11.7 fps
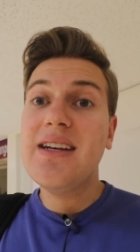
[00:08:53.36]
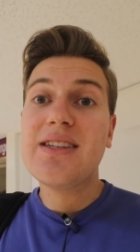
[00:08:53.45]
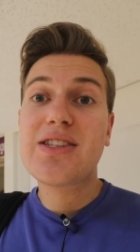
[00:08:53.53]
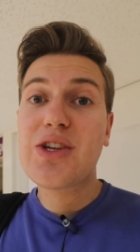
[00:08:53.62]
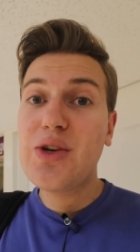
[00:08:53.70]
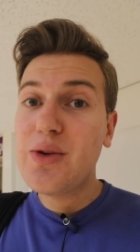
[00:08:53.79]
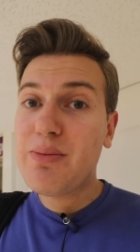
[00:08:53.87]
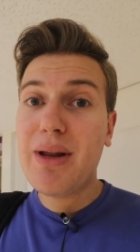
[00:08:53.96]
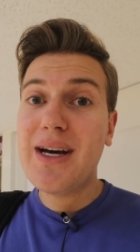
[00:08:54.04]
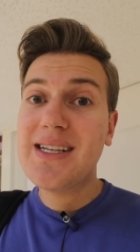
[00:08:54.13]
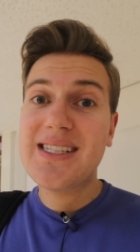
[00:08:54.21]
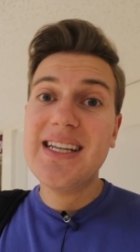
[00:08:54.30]
Scoot
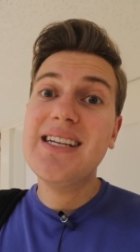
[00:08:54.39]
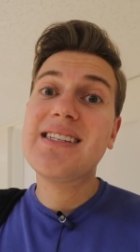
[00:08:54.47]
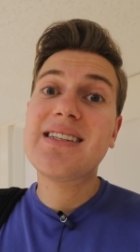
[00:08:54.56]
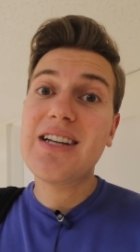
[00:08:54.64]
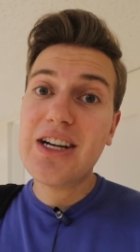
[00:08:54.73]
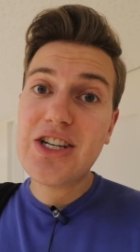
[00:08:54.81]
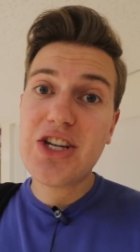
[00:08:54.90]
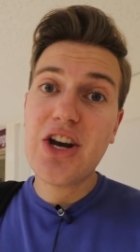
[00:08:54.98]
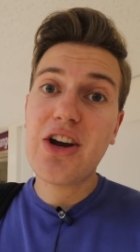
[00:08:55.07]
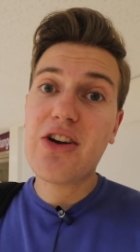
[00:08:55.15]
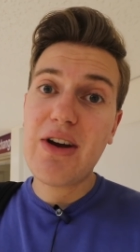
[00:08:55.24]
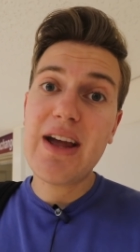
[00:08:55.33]
Plus is such
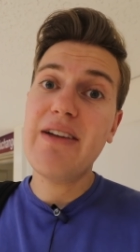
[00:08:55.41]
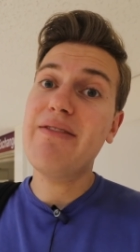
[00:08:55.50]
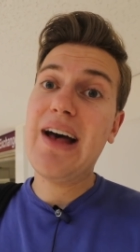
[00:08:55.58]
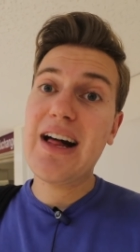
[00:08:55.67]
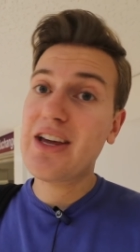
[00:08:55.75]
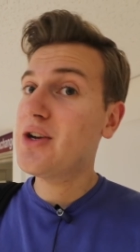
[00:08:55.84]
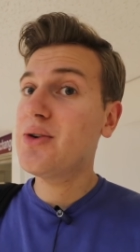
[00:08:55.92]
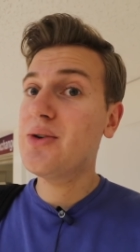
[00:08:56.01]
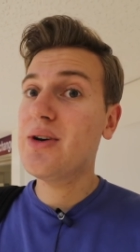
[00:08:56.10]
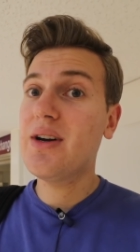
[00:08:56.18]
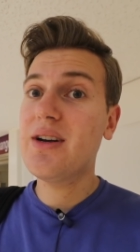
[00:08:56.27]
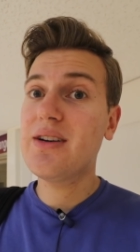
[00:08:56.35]
a great
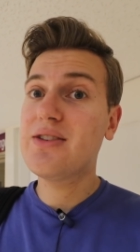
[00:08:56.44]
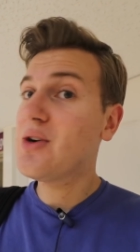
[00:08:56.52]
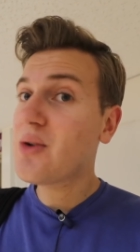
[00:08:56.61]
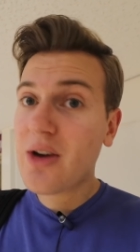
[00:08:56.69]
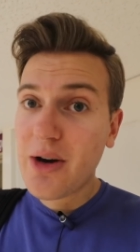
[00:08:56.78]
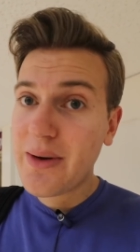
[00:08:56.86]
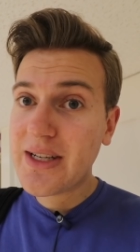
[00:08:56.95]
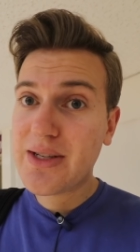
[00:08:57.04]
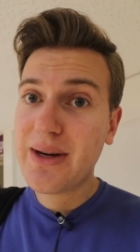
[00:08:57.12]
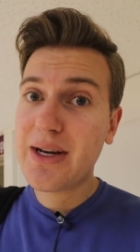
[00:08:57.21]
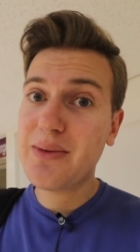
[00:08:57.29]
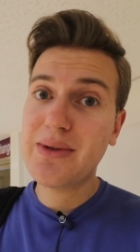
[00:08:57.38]
value. Don't go
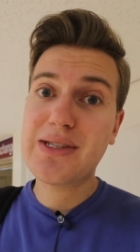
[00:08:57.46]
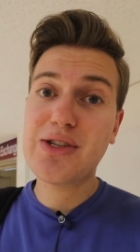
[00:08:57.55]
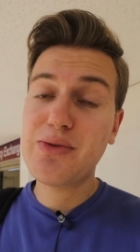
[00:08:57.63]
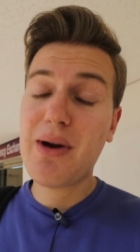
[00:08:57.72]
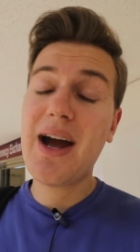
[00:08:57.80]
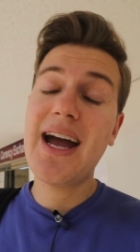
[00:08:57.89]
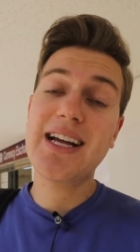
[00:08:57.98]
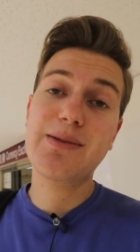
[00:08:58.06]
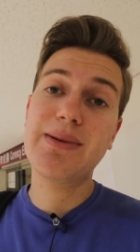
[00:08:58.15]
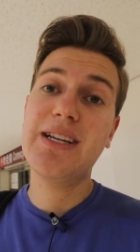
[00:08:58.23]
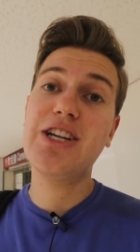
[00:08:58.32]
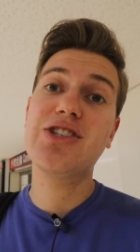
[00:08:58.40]
into it with super high
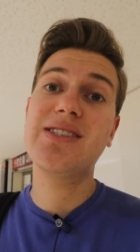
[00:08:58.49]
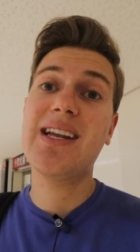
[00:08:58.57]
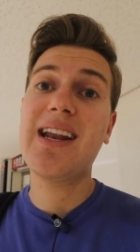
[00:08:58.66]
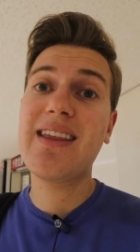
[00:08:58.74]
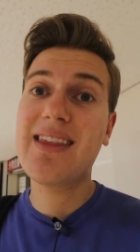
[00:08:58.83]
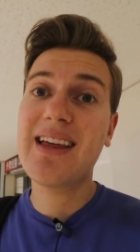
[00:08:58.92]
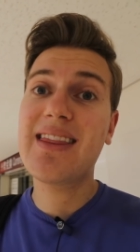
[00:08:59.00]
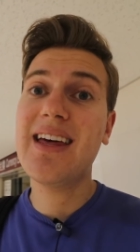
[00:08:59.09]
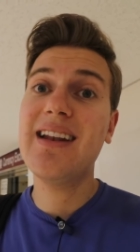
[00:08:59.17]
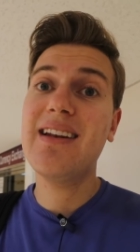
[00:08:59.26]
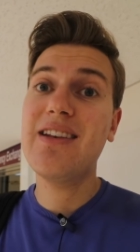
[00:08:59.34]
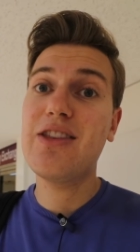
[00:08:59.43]
expectations. And I think
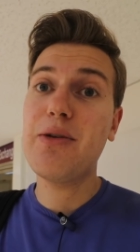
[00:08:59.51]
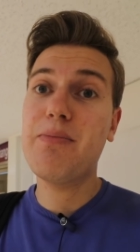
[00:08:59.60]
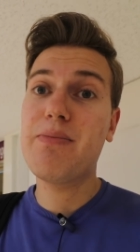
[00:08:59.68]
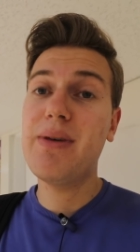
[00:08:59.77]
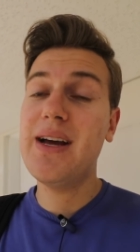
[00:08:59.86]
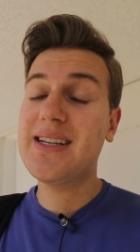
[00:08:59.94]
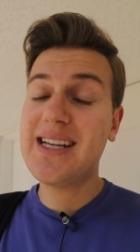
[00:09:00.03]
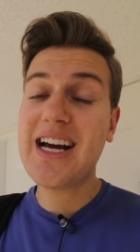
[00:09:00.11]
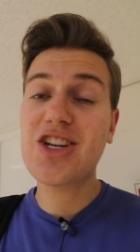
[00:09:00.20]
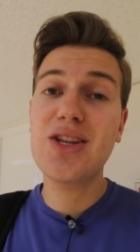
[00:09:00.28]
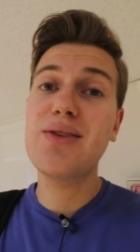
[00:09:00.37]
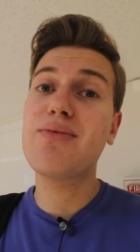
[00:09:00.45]
that the, it's
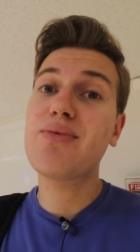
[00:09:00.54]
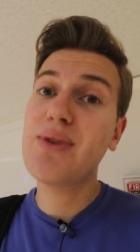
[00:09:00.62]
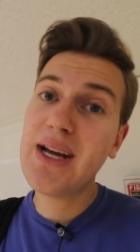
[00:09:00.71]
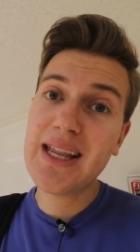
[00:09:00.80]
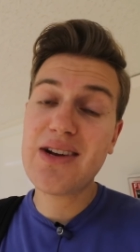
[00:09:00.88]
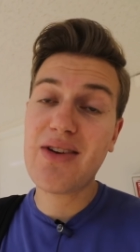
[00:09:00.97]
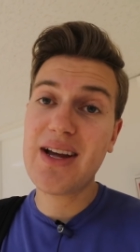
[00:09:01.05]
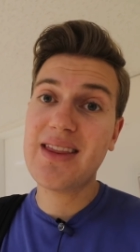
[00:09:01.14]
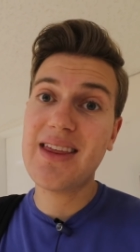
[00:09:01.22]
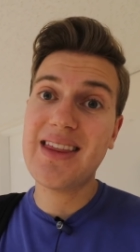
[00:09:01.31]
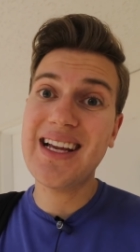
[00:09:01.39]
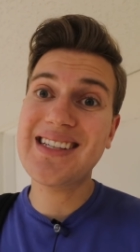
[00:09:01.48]
actually really great
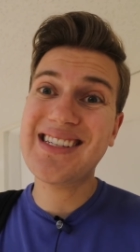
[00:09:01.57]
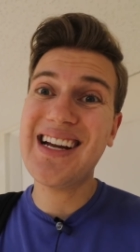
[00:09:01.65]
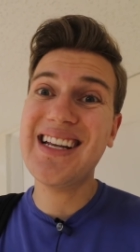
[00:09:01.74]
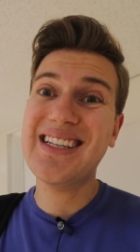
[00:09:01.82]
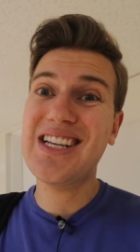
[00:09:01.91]
that they decided